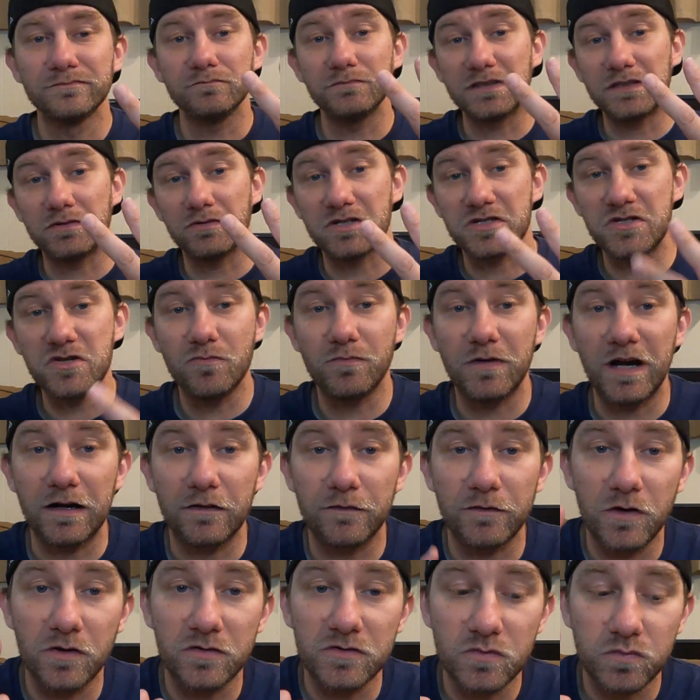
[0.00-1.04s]
But there were 2
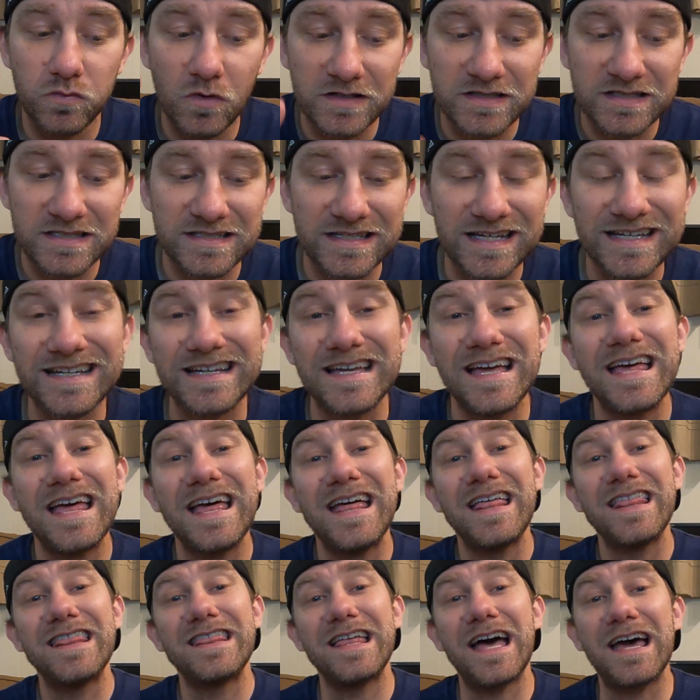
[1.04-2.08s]
microphones, 1 stick.
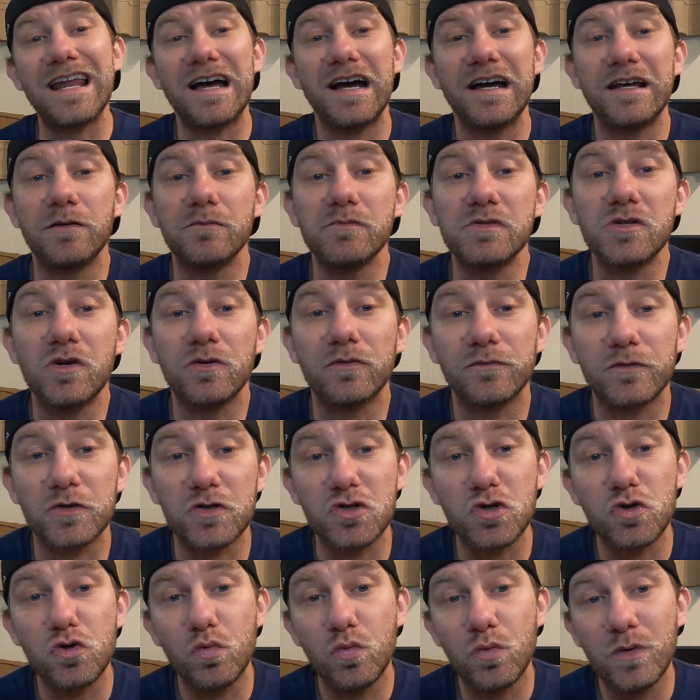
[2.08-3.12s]
That item sold for
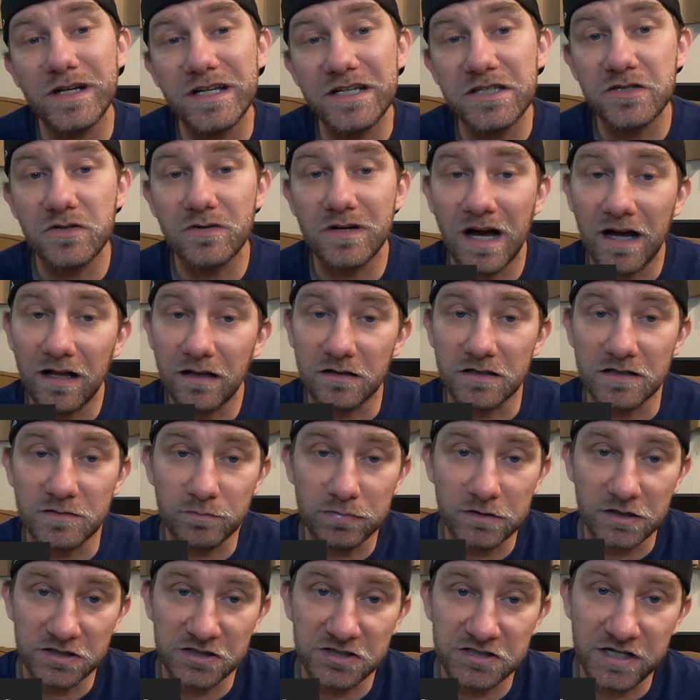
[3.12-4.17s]
$22
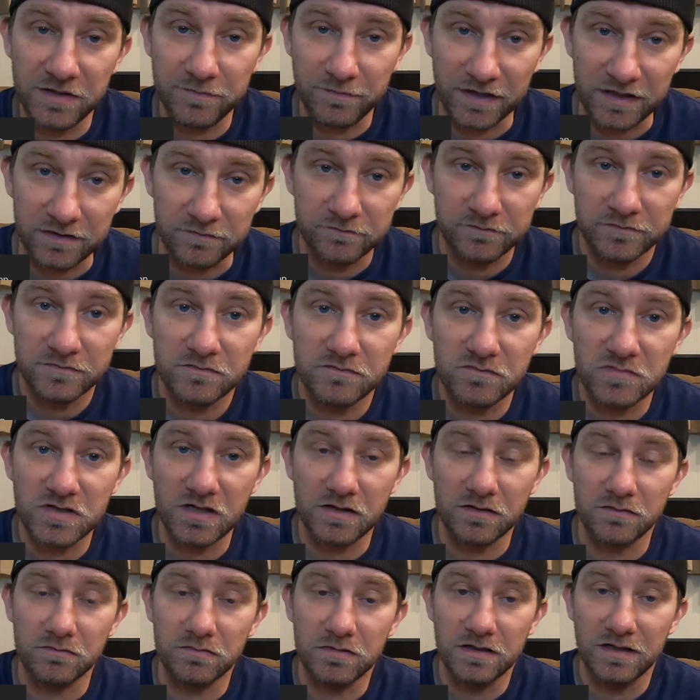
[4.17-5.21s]
plus shipping.
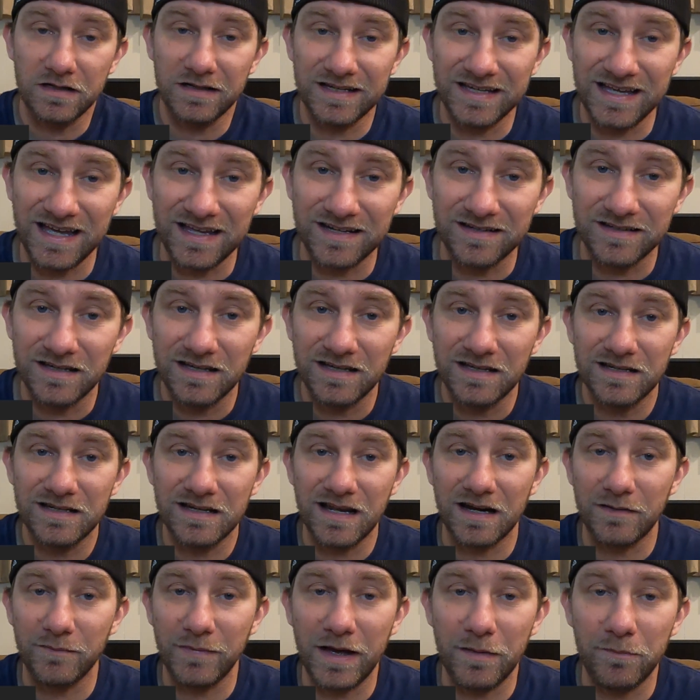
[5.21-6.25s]
So again,
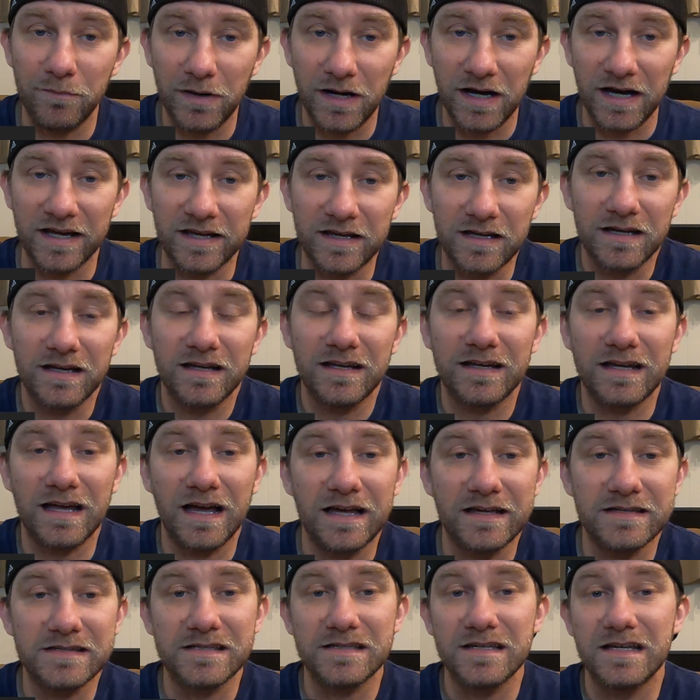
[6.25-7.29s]
not a bad buy.
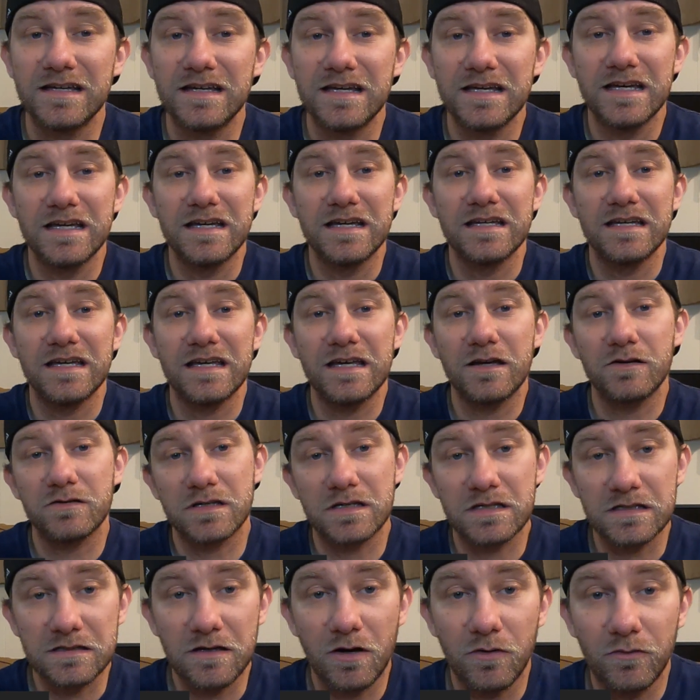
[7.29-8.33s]
Guys, it was
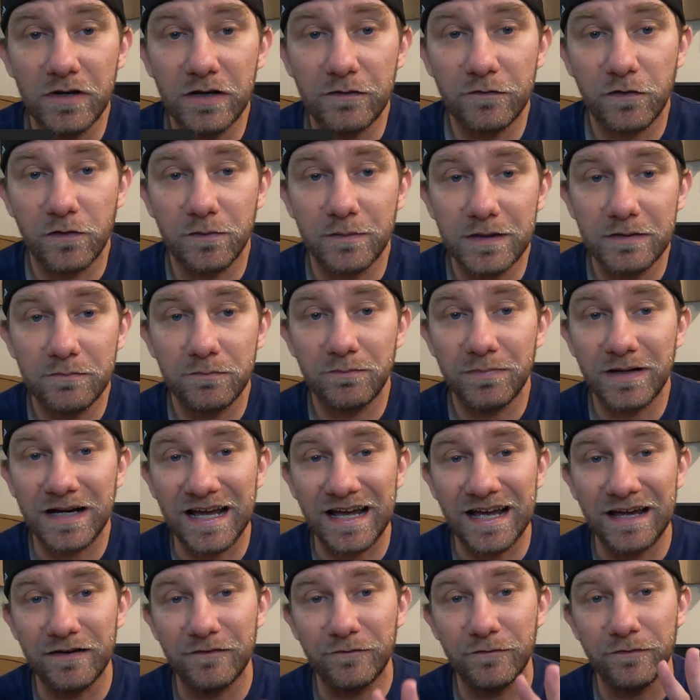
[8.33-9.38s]
a slow week for me, but
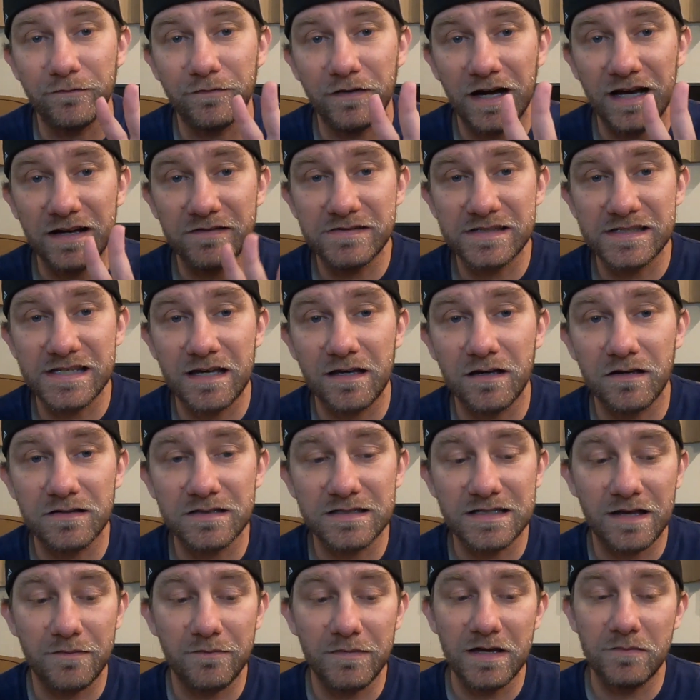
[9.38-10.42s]
I had 5
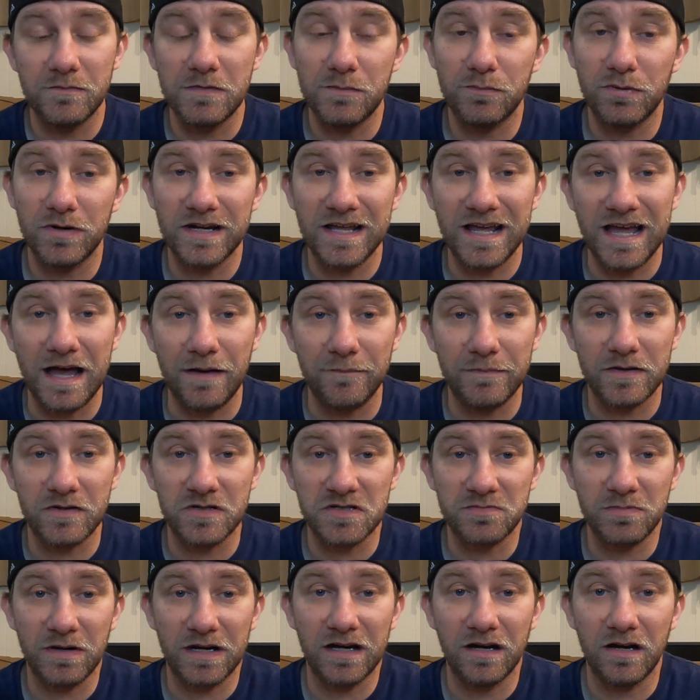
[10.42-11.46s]
sales that made me pretty happy.
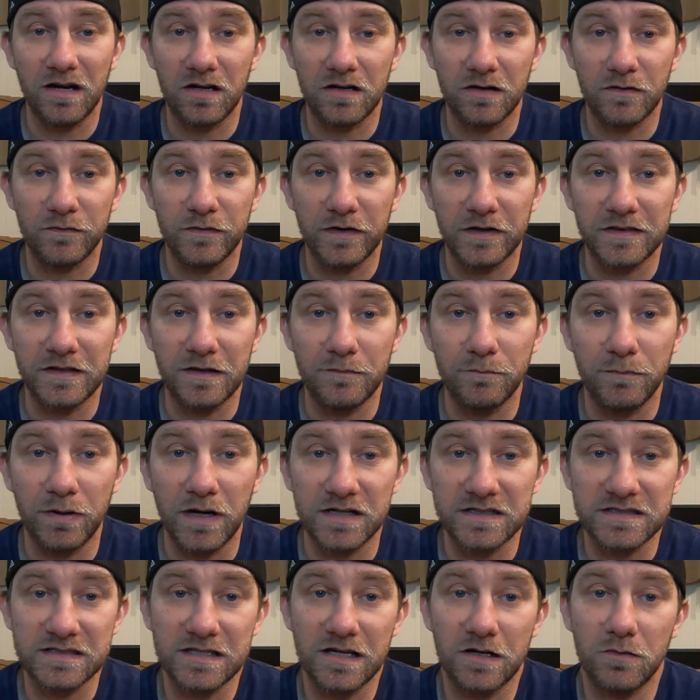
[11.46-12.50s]
There's about 150
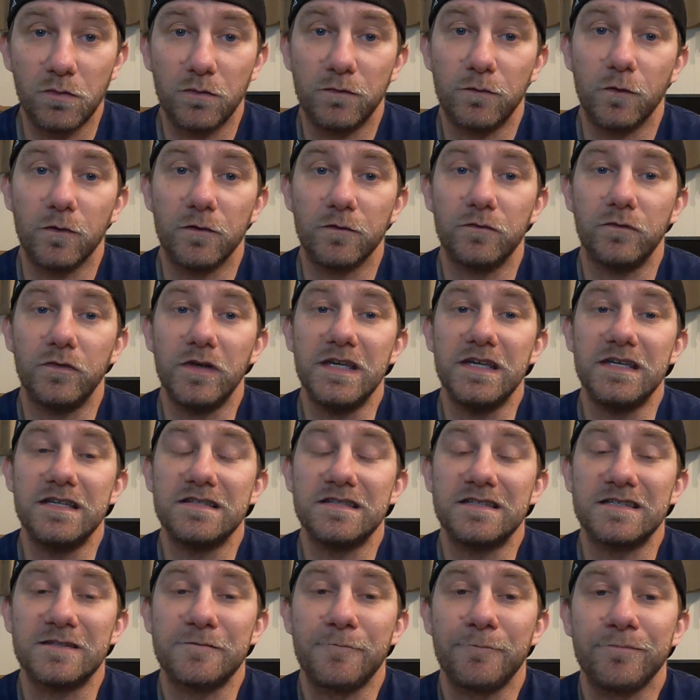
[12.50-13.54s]
bucks there before
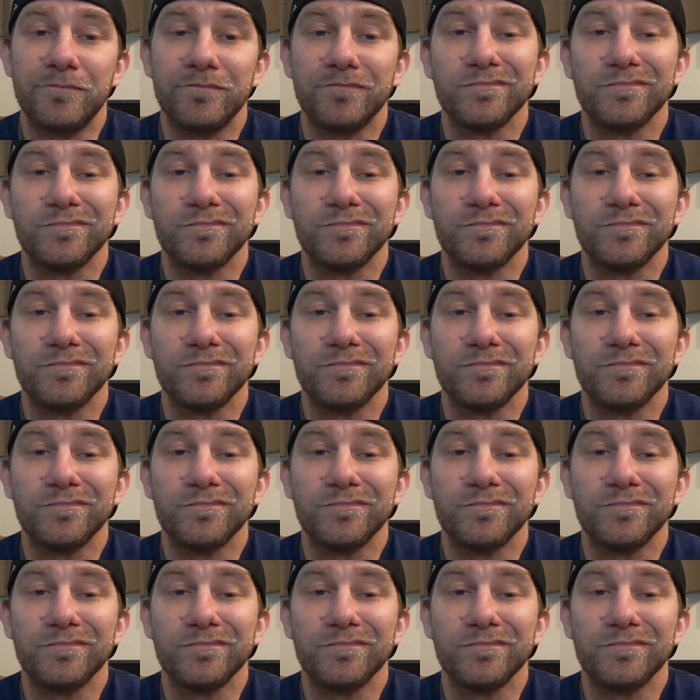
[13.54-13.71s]
fees.